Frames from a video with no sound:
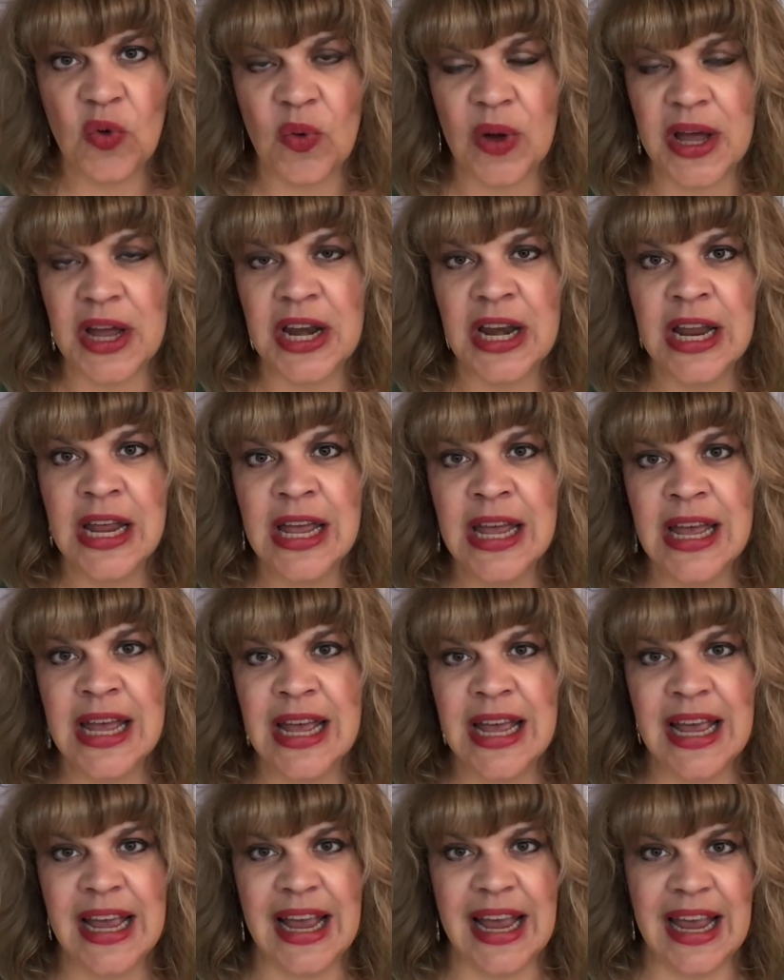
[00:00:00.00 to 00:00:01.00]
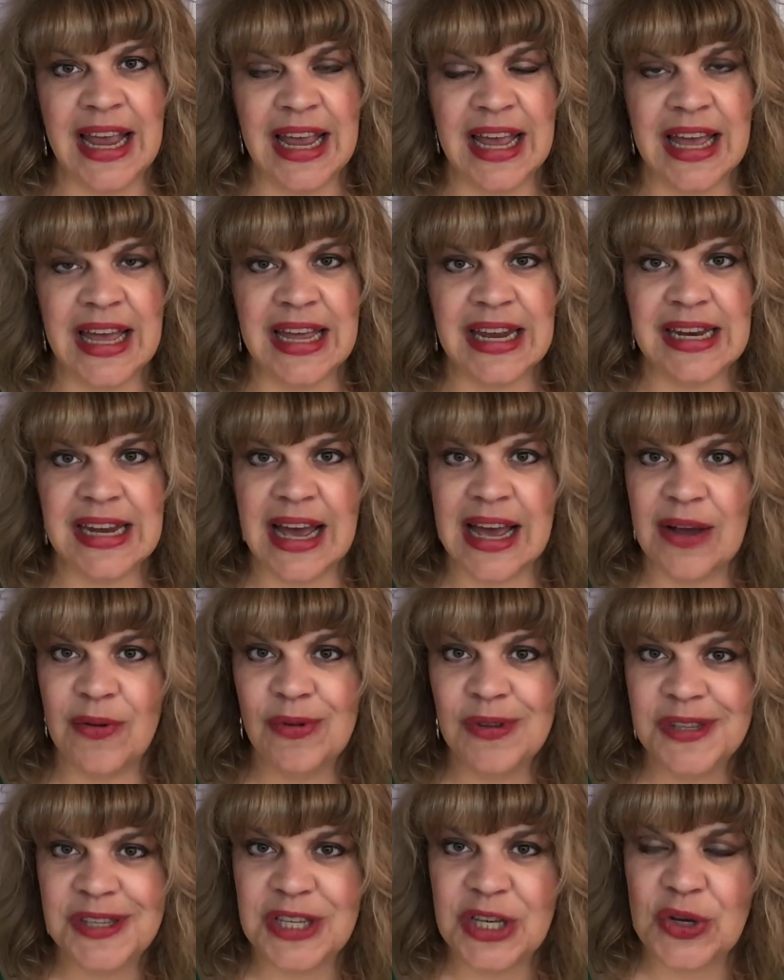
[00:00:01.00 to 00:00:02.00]
one. And I
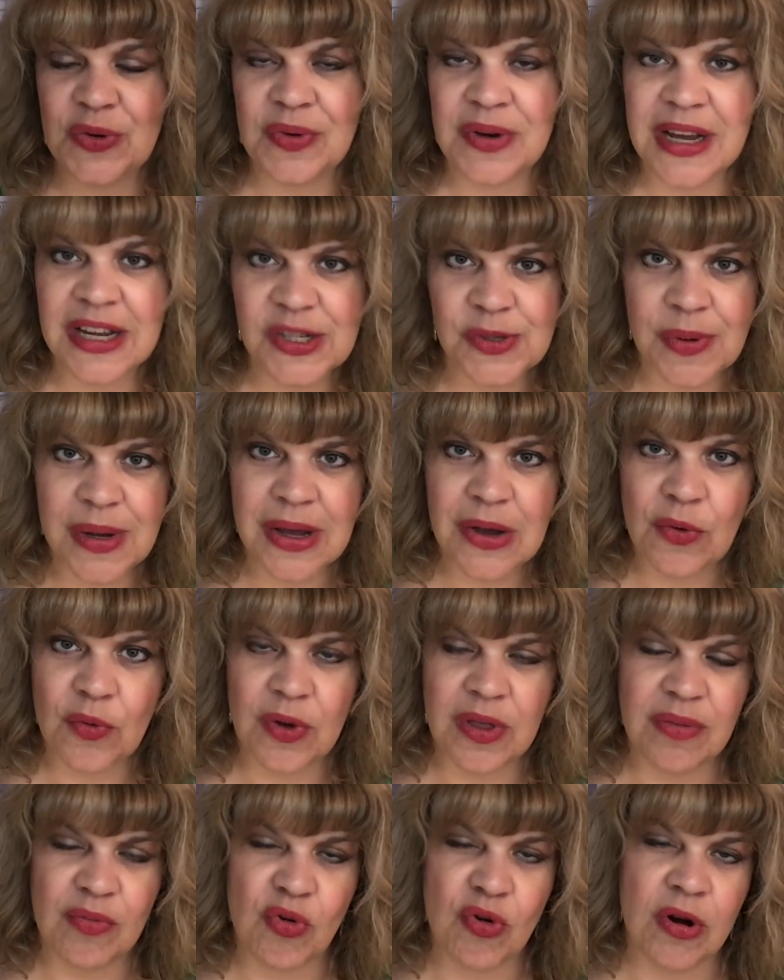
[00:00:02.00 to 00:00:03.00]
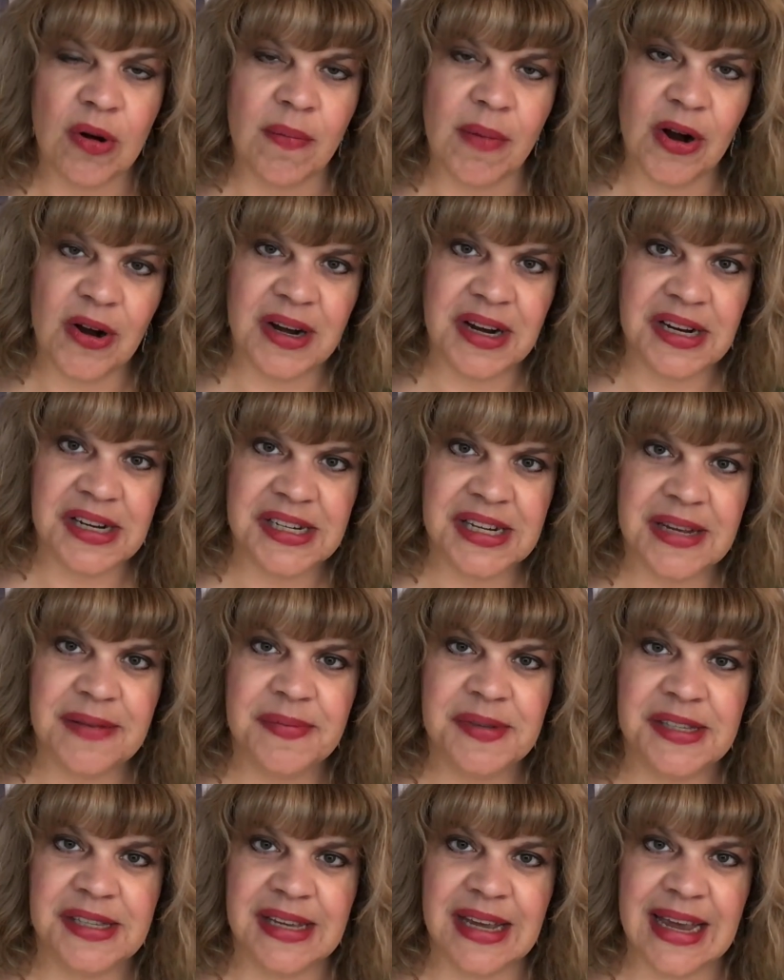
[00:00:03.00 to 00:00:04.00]
will see you next week with more marketing
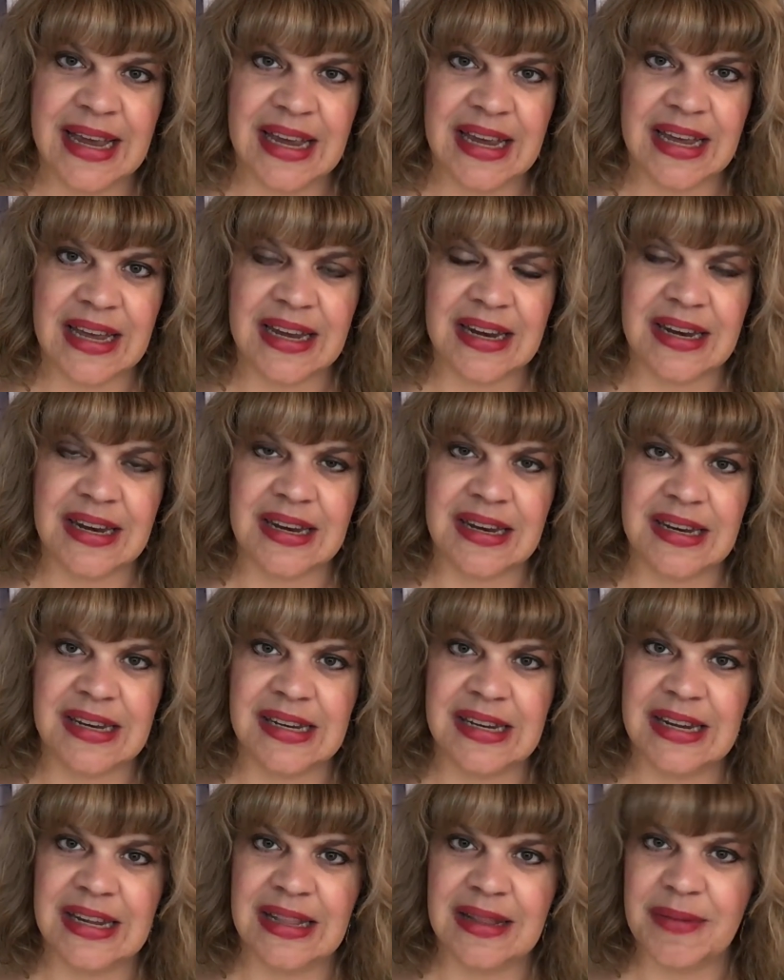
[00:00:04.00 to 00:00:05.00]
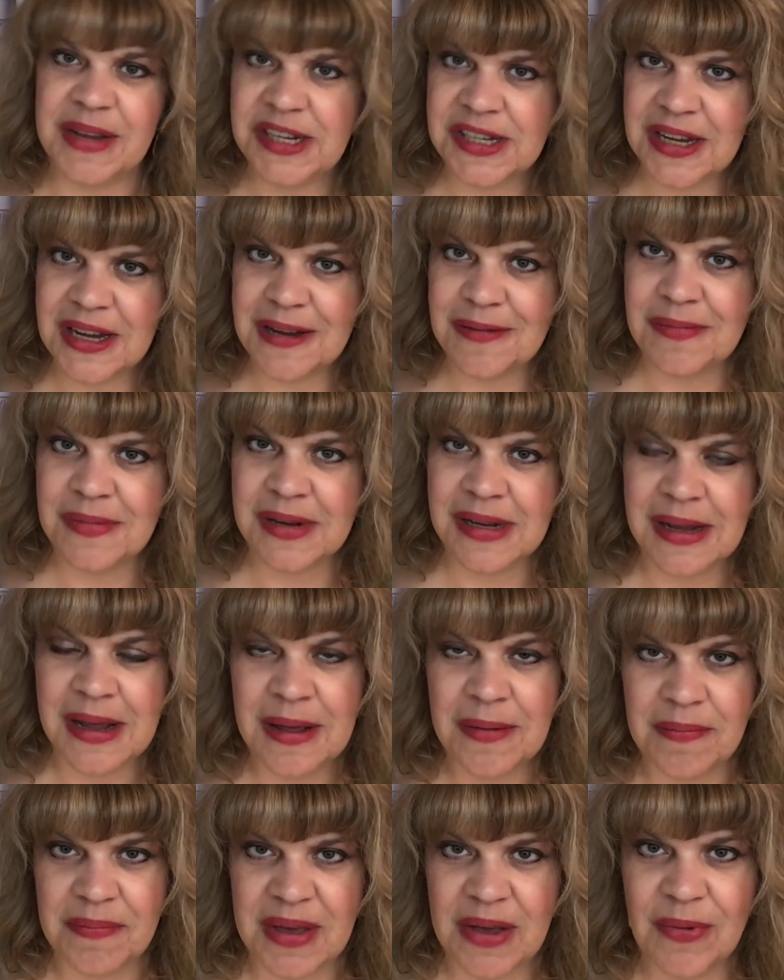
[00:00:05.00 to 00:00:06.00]
tips. And in the meantime,
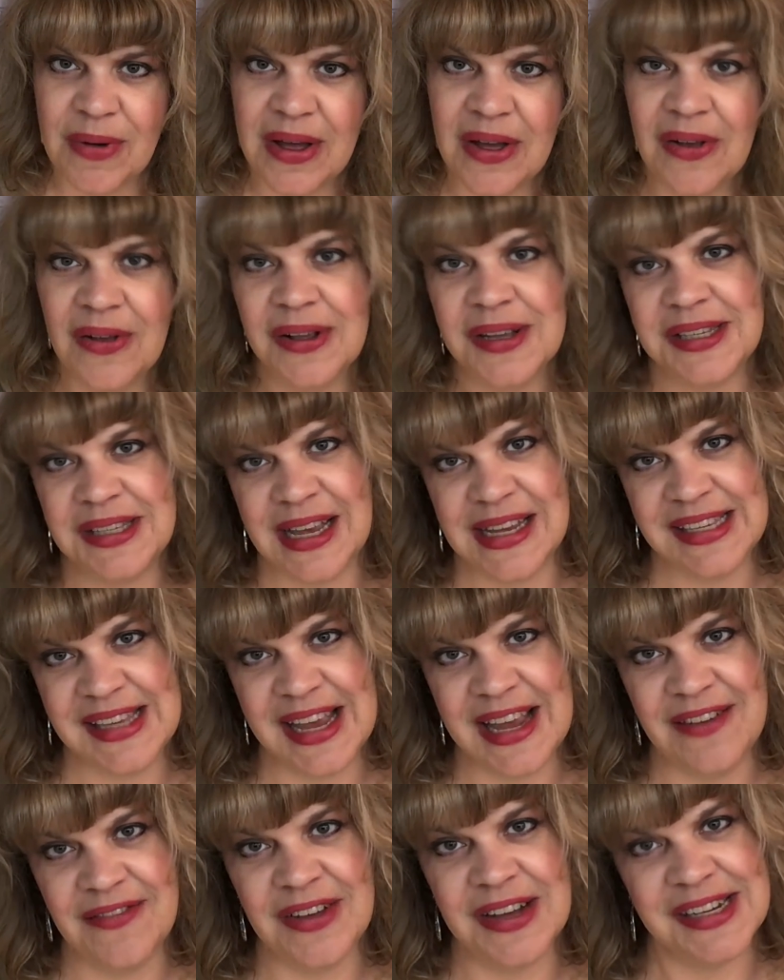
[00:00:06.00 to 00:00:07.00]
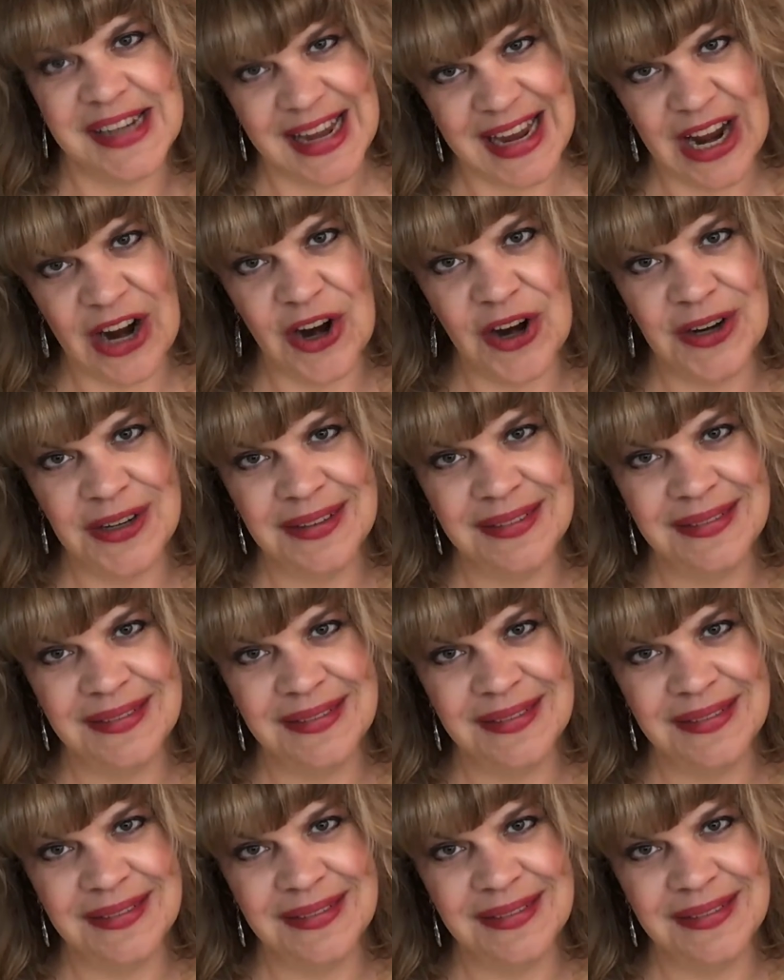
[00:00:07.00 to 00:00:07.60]
be well, stay safe, and take care.